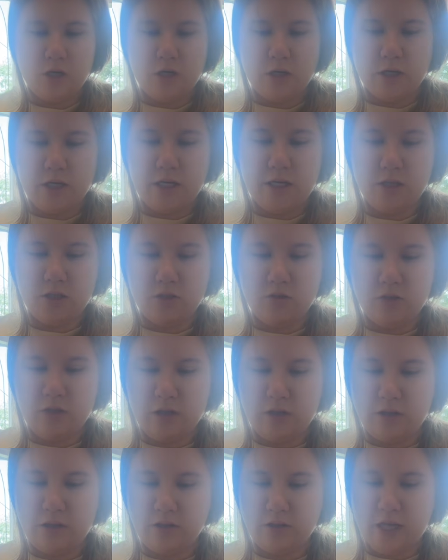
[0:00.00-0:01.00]
Okay, so
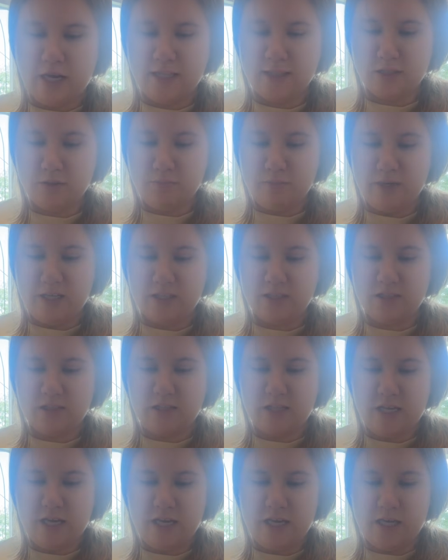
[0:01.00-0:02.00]
now that that's
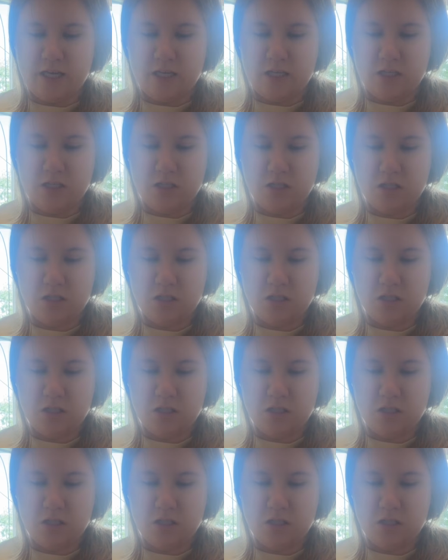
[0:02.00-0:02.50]
mixed in,